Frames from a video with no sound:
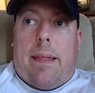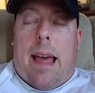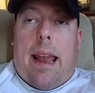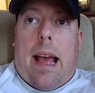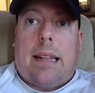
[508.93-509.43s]

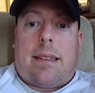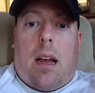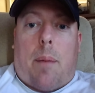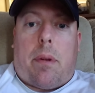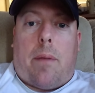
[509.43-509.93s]
adds
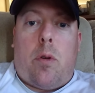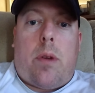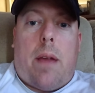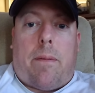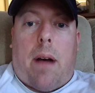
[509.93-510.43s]
up if you
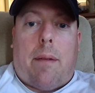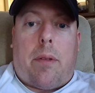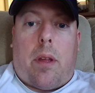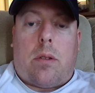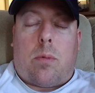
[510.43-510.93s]
get five
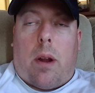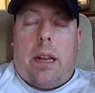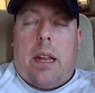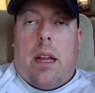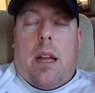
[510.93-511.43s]
of those, right?